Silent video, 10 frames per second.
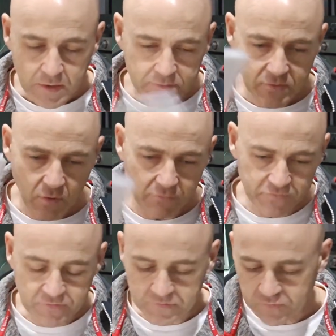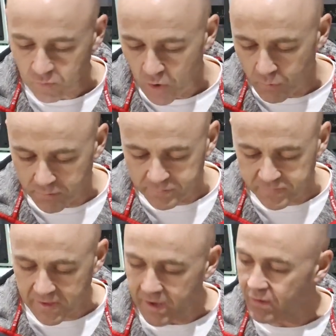So obviously two albums
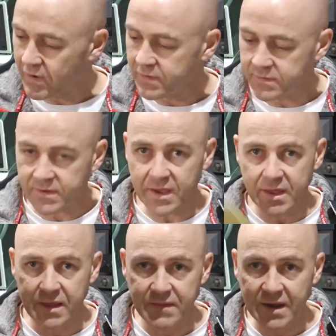there, and that